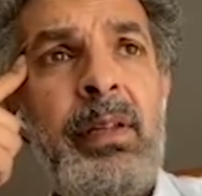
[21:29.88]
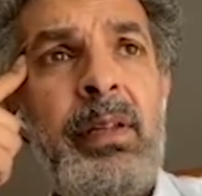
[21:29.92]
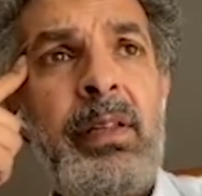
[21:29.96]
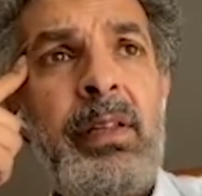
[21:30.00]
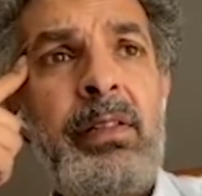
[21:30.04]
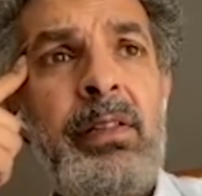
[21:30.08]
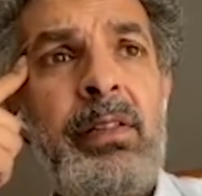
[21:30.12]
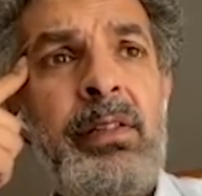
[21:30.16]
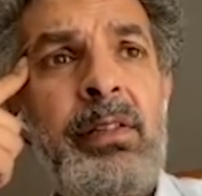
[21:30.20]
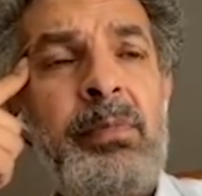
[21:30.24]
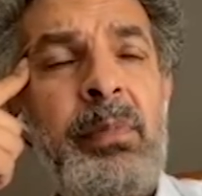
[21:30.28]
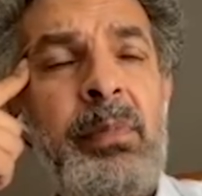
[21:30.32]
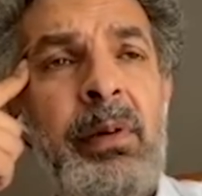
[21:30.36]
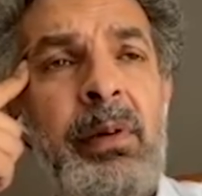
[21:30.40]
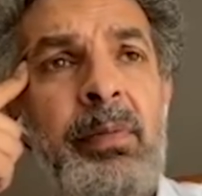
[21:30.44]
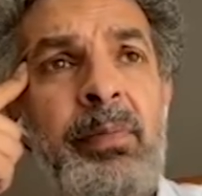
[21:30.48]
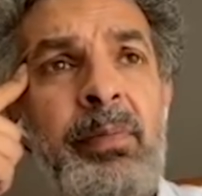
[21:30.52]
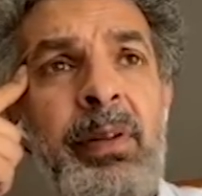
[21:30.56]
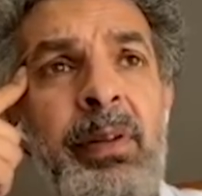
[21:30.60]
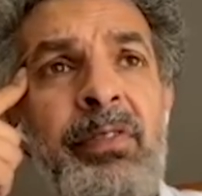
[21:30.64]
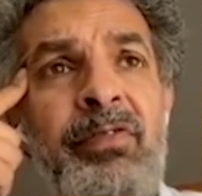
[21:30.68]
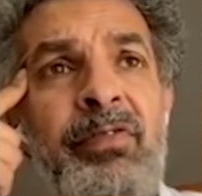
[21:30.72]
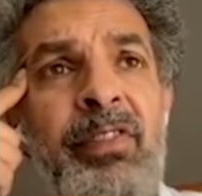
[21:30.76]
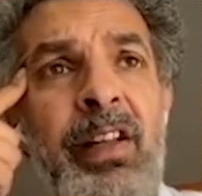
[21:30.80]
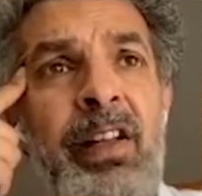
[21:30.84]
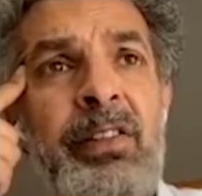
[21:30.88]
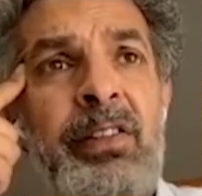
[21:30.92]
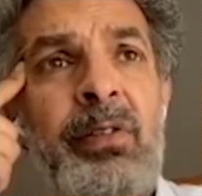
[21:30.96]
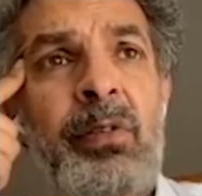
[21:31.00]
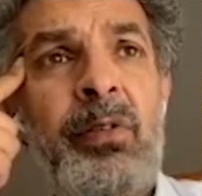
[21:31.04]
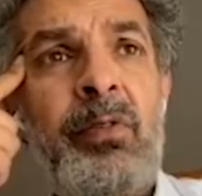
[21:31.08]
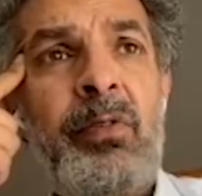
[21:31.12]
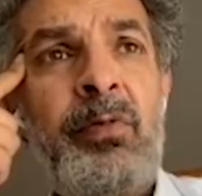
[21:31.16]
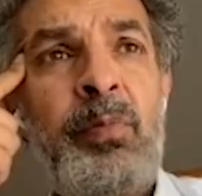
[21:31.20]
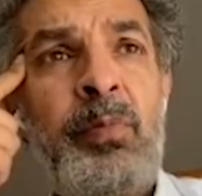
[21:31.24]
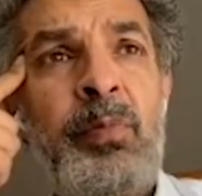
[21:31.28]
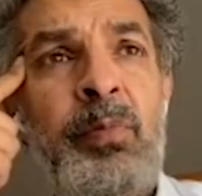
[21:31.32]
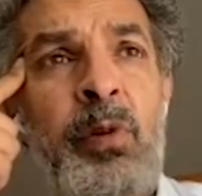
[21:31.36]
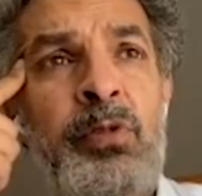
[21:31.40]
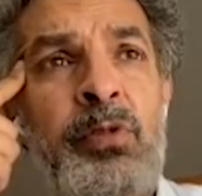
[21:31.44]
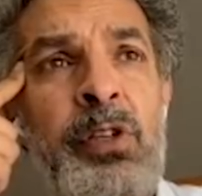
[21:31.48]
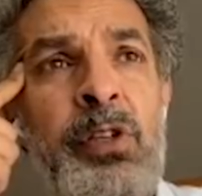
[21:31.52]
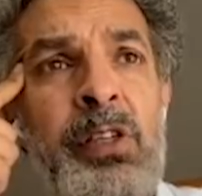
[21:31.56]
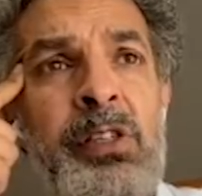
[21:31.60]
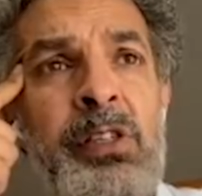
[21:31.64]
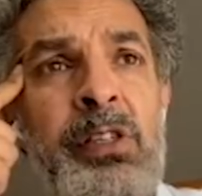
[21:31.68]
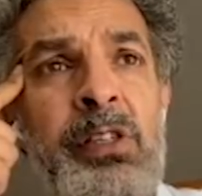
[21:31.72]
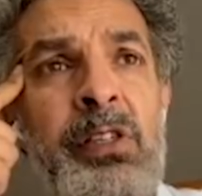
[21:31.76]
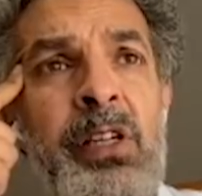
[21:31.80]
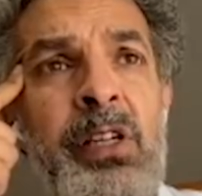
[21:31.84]
India's been a big funder of
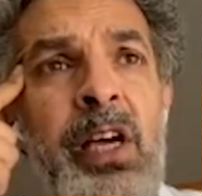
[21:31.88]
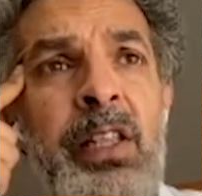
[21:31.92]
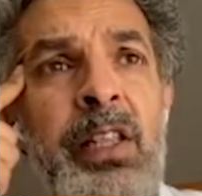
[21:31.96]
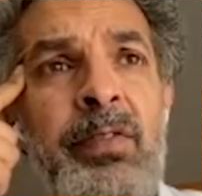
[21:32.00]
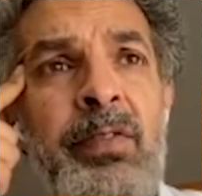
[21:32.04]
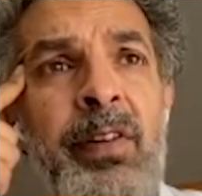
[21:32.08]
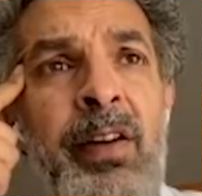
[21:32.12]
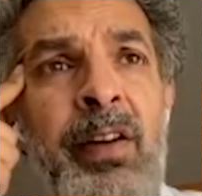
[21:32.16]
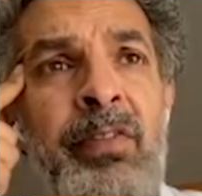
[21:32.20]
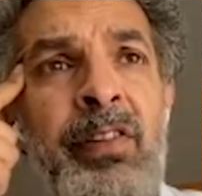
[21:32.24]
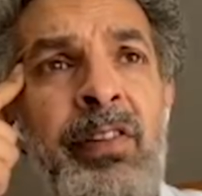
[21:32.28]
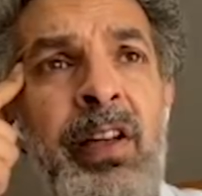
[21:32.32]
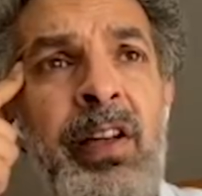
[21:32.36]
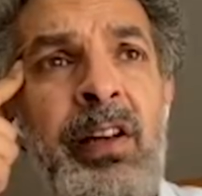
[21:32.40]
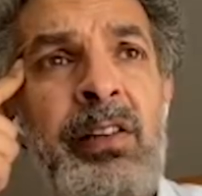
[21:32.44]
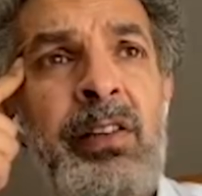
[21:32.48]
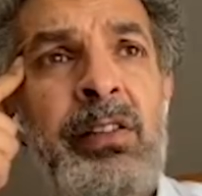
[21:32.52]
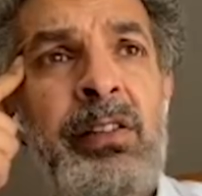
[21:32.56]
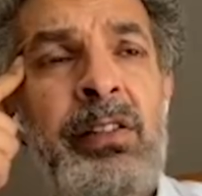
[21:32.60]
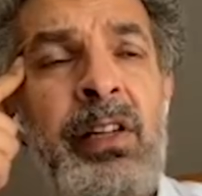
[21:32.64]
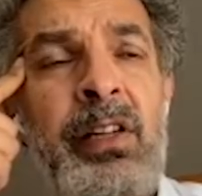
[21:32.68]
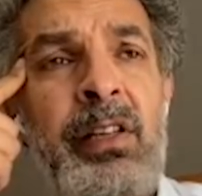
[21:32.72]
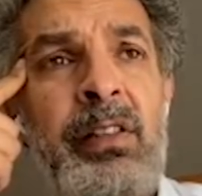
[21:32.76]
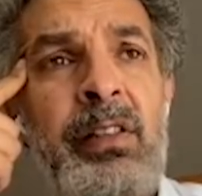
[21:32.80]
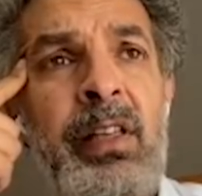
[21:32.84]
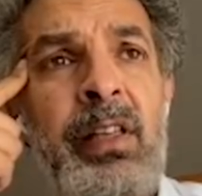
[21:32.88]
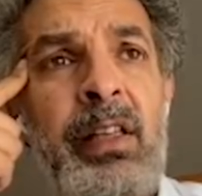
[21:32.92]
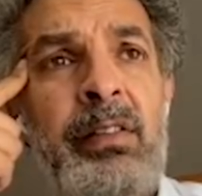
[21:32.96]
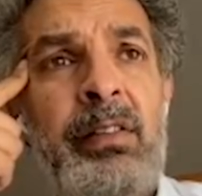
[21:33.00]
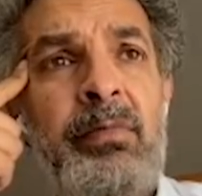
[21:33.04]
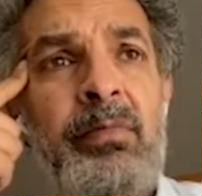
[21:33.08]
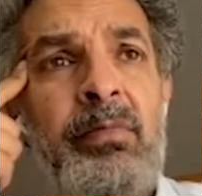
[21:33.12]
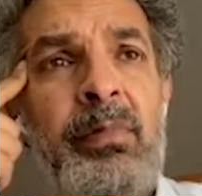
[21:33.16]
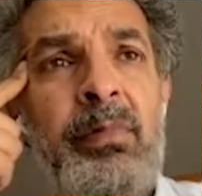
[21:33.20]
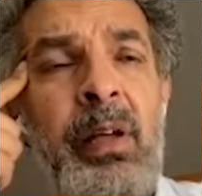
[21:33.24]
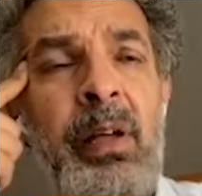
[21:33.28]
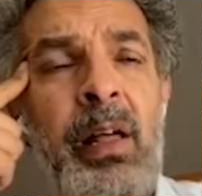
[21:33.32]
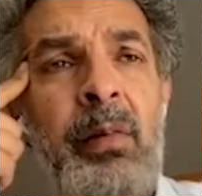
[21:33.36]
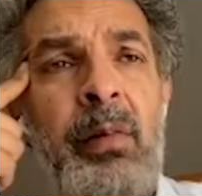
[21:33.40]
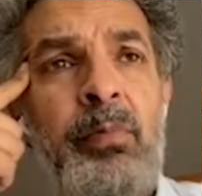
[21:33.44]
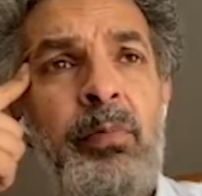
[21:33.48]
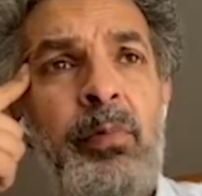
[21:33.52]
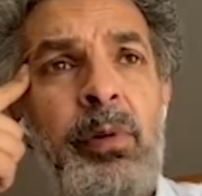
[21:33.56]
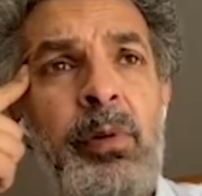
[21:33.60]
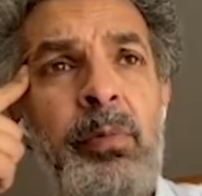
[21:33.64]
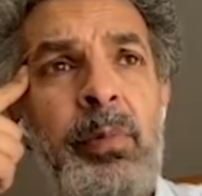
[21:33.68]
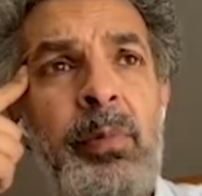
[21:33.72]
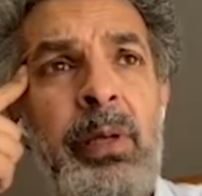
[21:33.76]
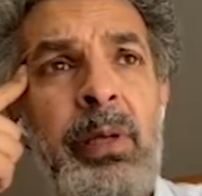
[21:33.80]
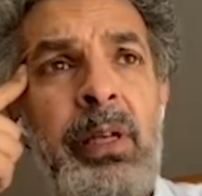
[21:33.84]
projects inside of Afghanistan. That help
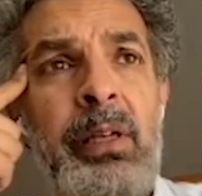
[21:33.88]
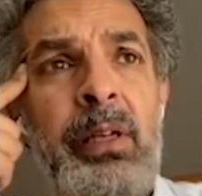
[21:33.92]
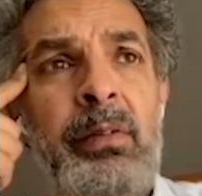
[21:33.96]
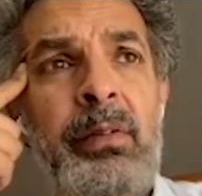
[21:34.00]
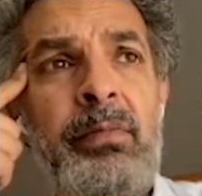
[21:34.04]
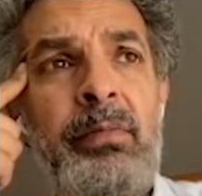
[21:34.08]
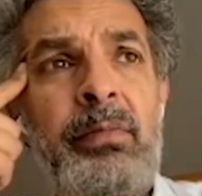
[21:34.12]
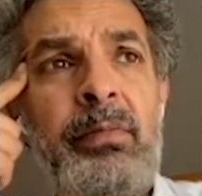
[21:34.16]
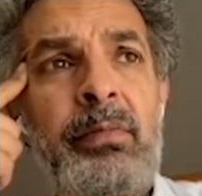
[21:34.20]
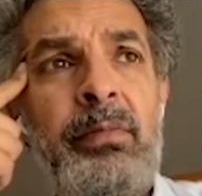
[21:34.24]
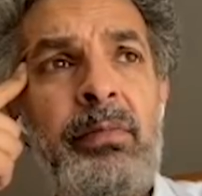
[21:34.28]
will be